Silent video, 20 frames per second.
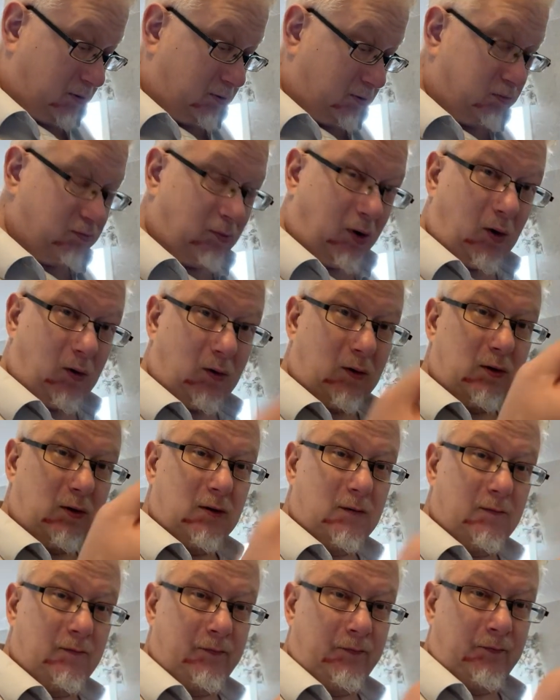small.
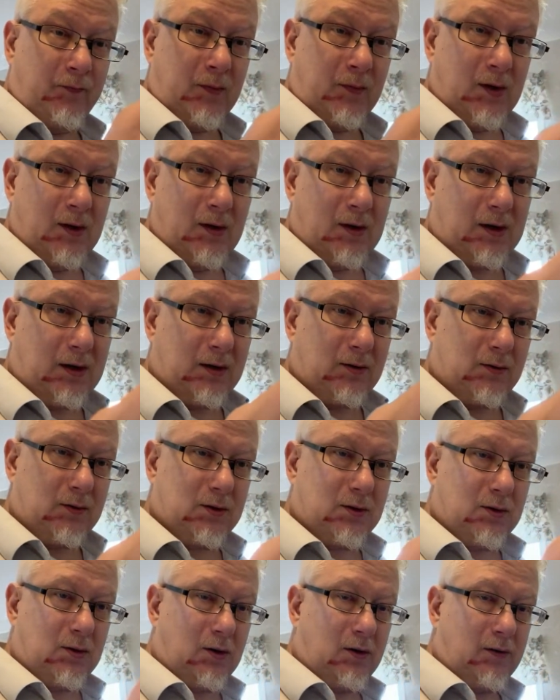I
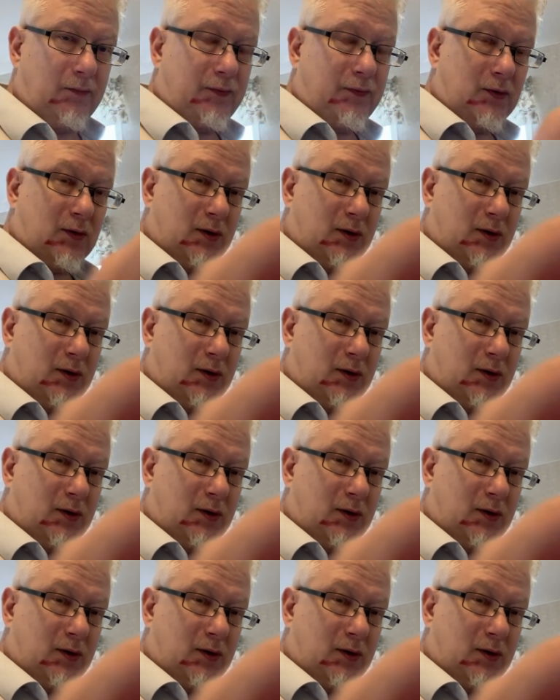don't know if you